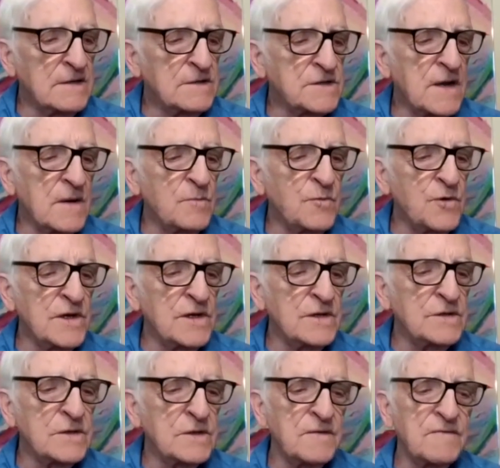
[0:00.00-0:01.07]
and in some
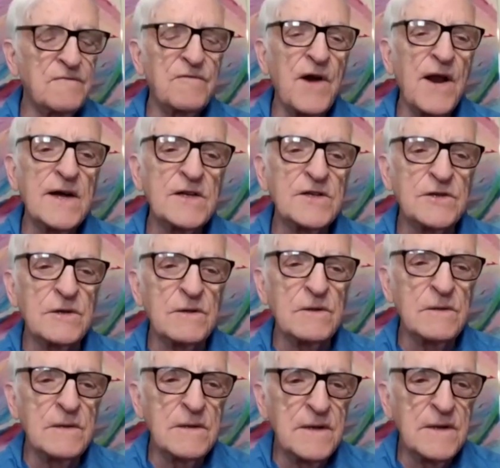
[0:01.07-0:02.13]
ways
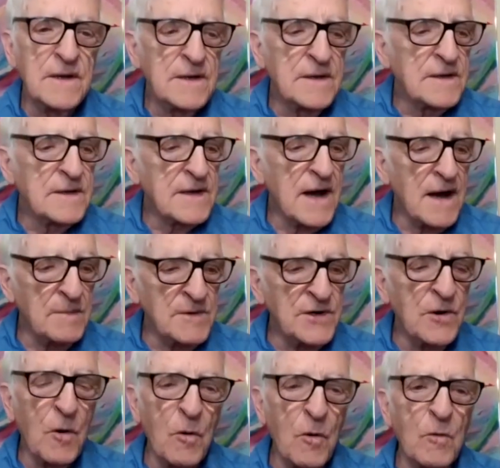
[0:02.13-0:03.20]
fragile,
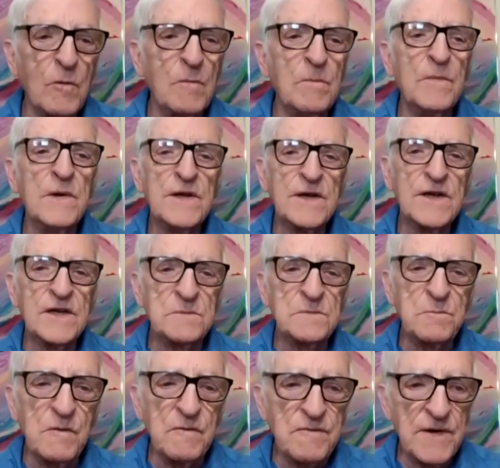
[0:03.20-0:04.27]
common home,
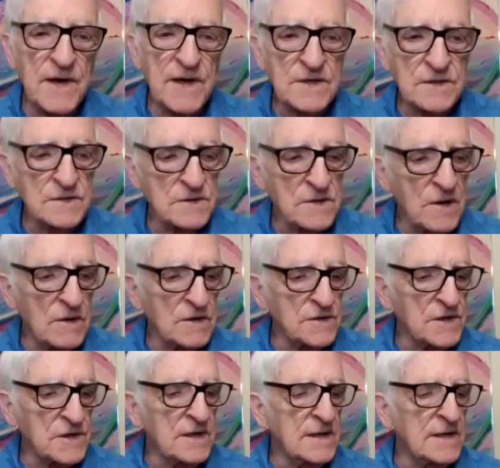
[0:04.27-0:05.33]
as Pope Francis
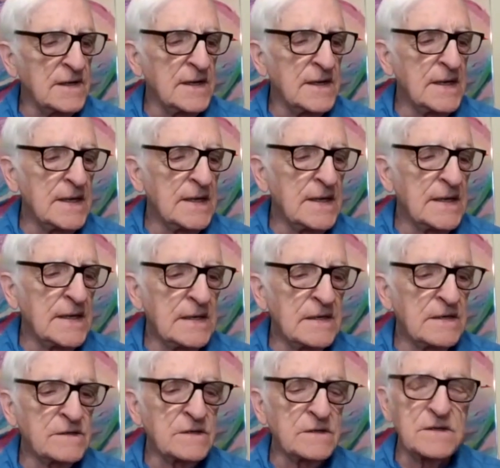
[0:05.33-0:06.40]
calls it
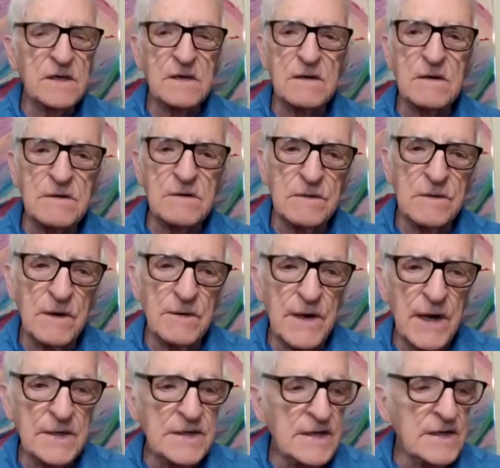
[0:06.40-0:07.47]
in his encyclical
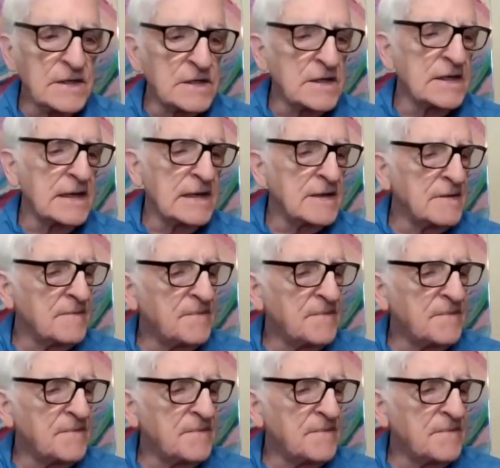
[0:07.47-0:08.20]
Laudato Si,